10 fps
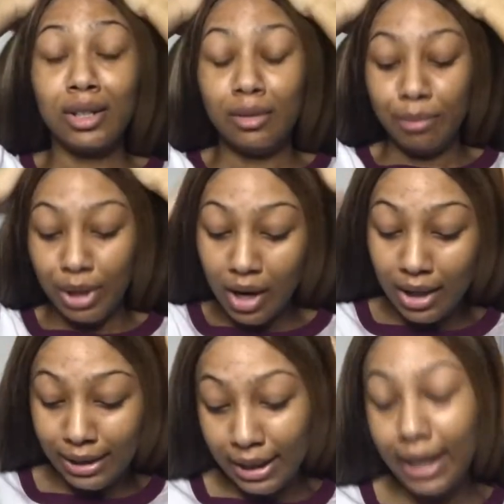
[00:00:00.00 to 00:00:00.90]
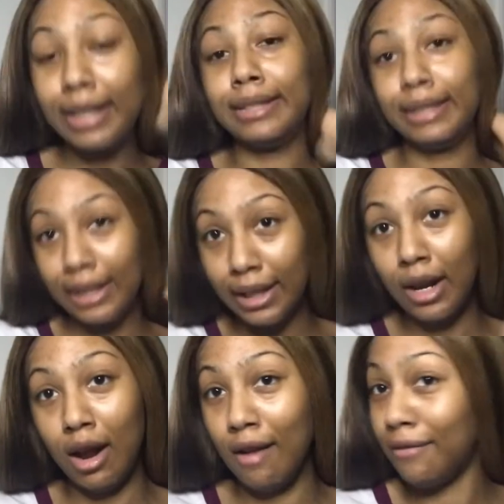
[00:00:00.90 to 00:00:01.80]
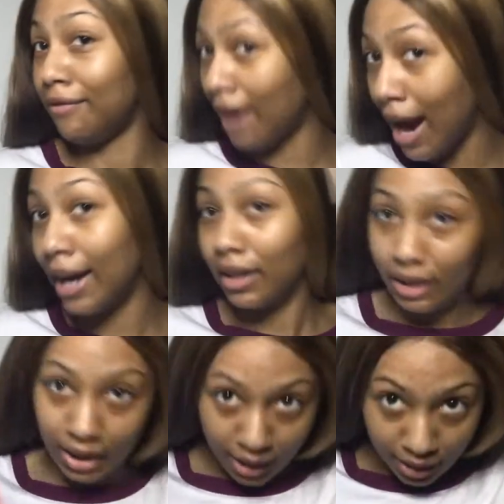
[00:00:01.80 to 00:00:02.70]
Beyonce is in there finally.